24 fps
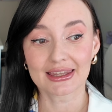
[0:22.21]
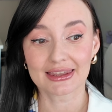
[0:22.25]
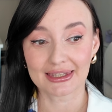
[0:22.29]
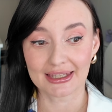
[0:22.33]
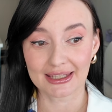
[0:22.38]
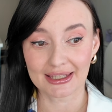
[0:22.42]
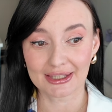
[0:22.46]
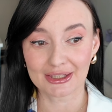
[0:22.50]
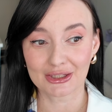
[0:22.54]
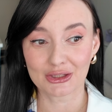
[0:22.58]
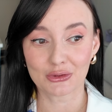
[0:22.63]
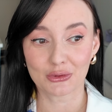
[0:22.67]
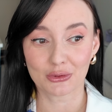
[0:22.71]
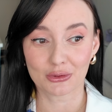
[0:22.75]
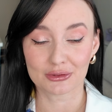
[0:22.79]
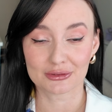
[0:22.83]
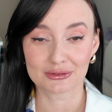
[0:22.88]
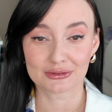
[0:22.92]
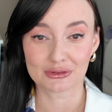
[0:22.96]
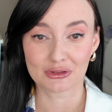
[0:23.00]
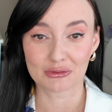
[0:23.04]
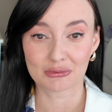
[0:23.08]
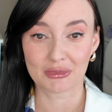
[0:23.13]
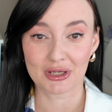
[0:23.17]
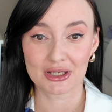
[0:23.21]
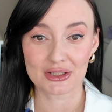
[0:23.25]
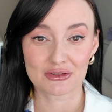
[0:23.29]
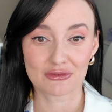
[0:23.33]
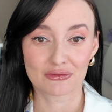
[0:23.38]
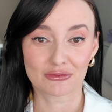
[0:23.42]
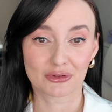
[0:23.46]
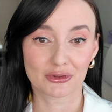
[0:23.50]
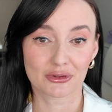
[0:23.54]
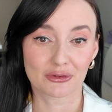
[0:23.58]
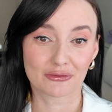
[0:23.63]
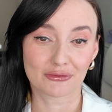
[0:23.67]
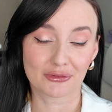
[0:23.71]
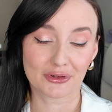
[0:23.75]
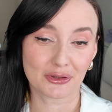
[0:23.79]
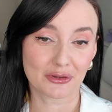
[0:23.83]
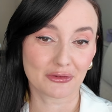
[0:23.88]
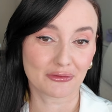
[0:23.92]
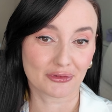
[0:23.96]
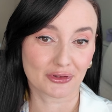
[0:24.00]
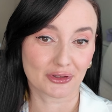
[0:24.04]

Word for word: Thank you all so much for very,